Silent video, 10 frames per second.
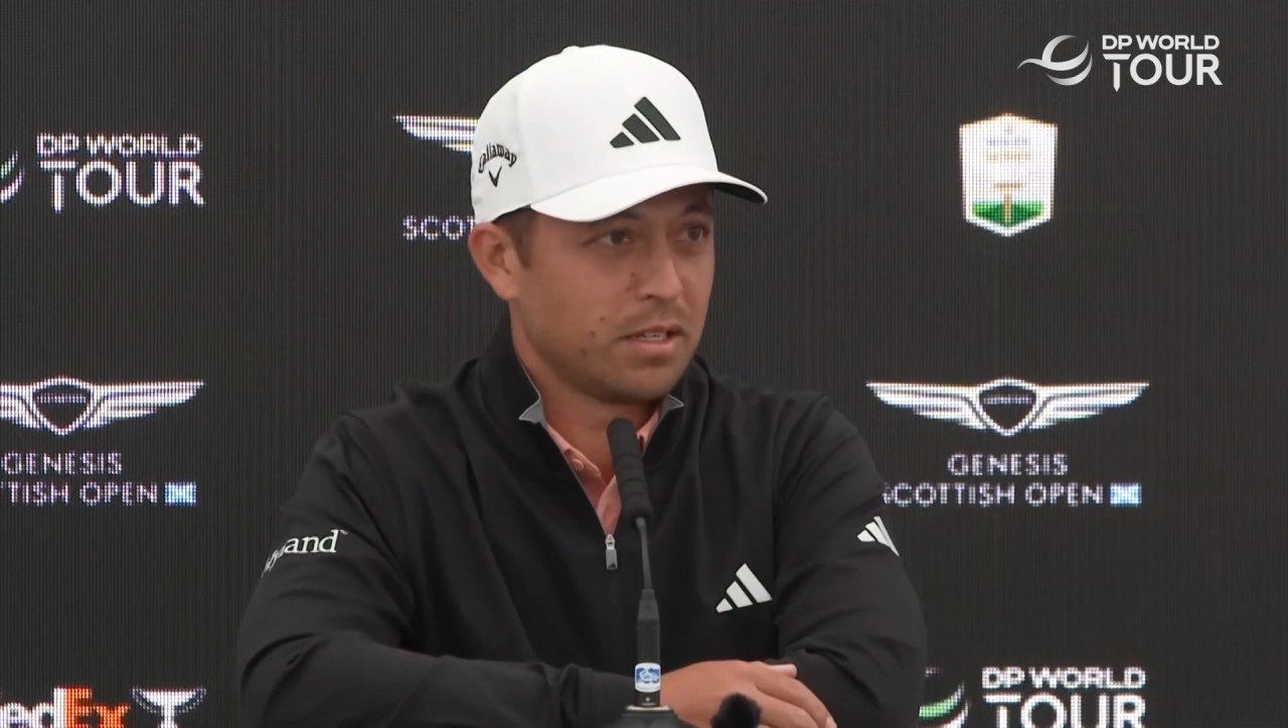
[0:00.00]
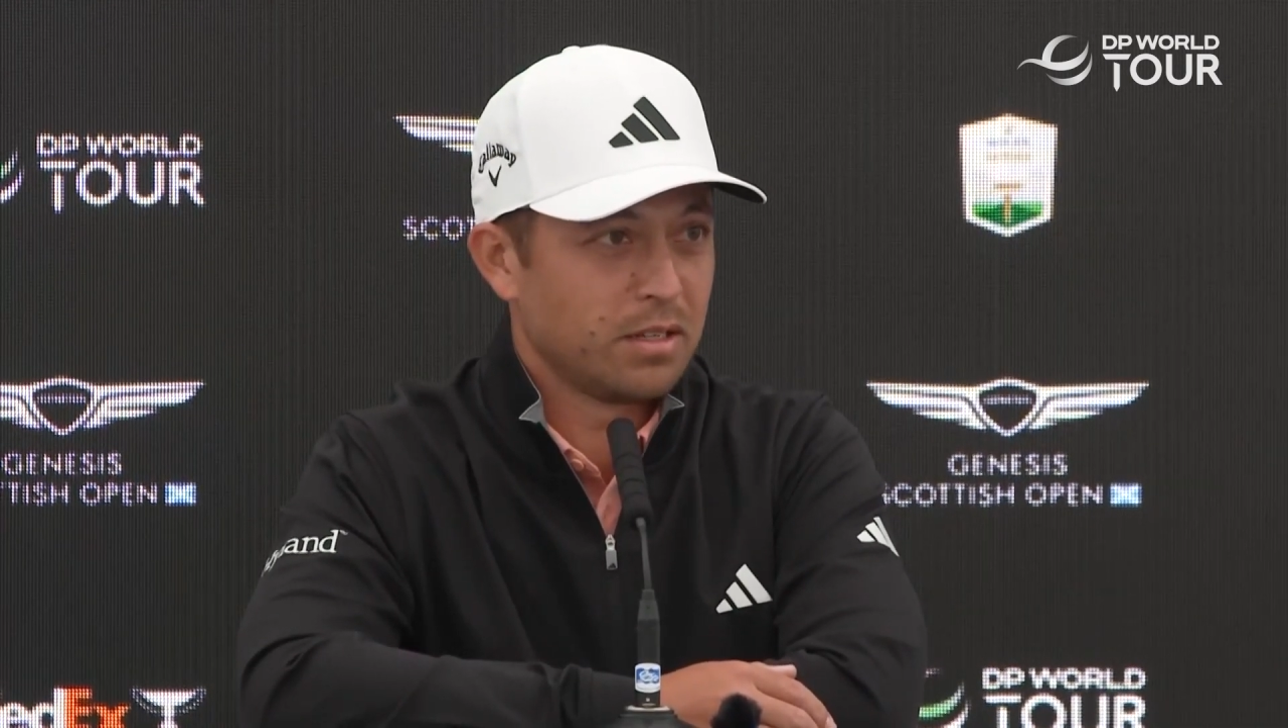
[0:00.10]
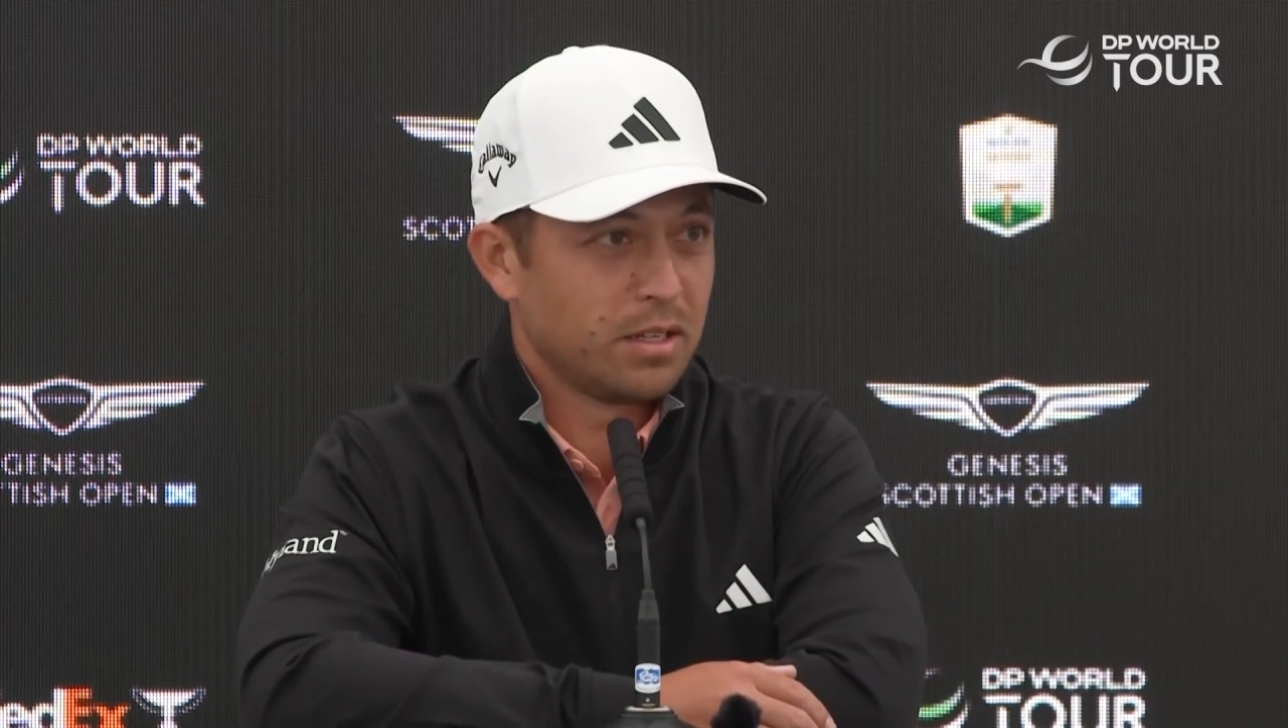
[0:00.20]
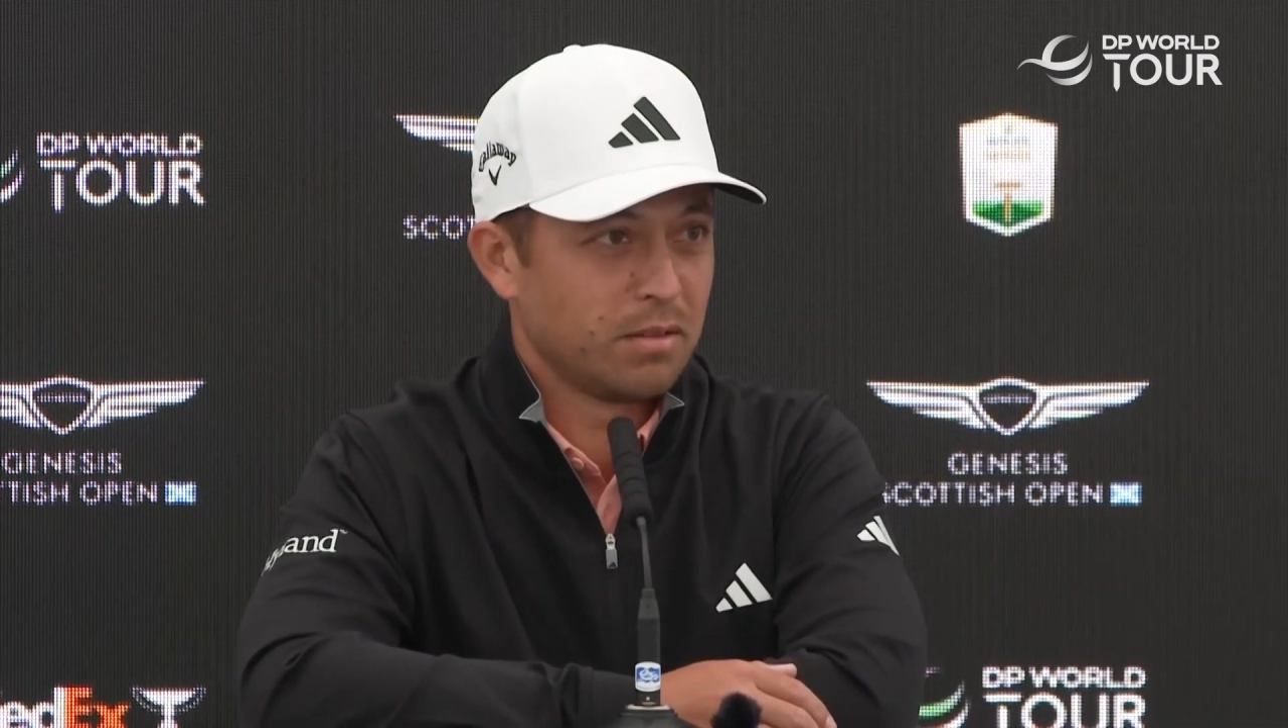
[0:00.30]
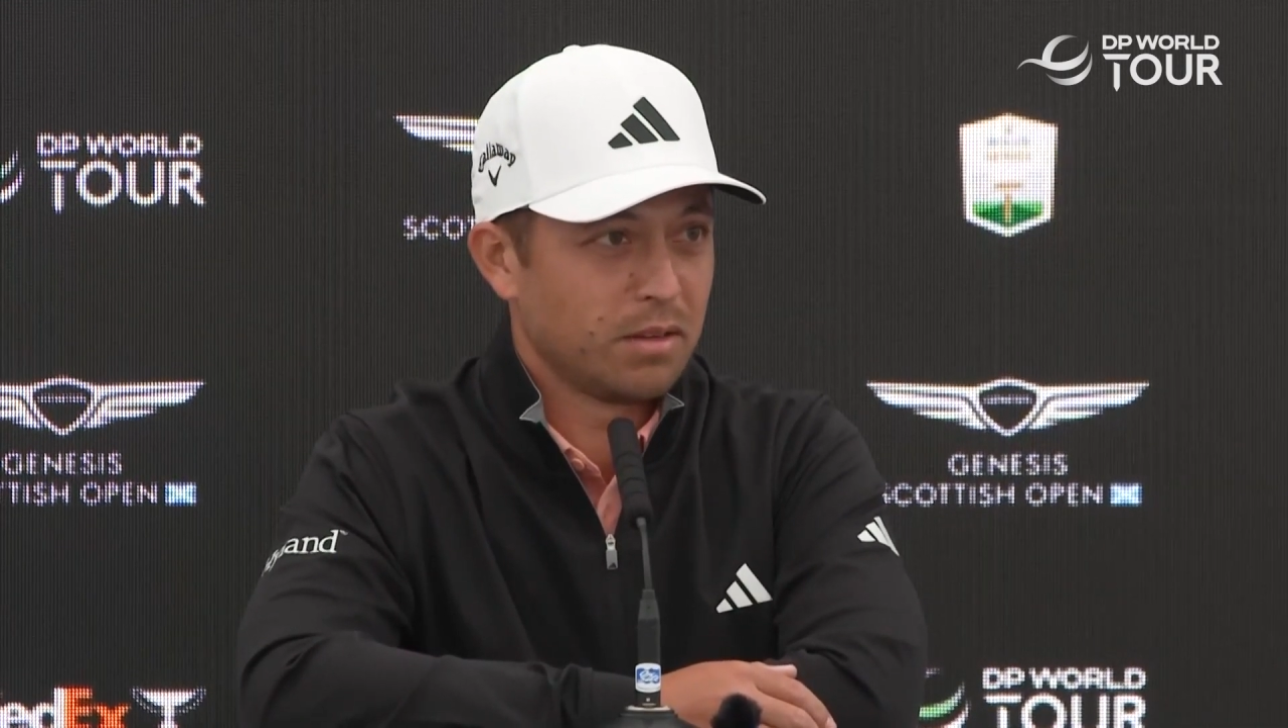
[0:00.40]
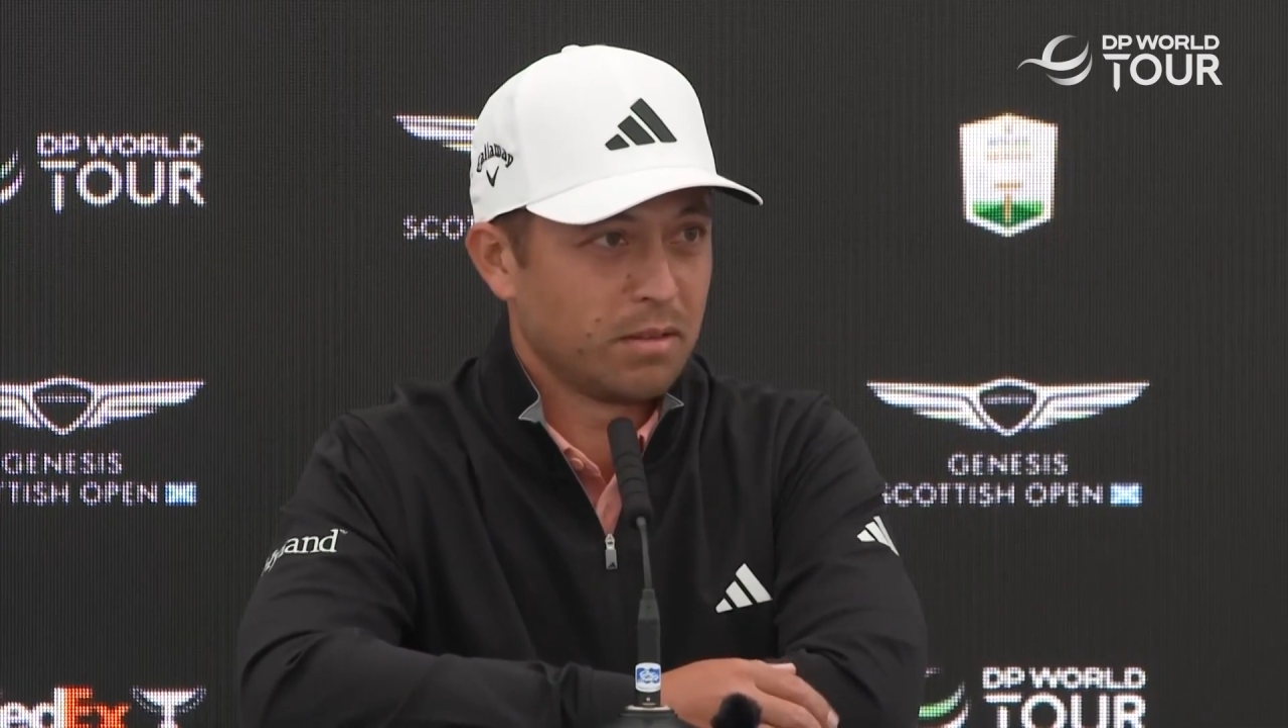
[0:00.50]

and, and,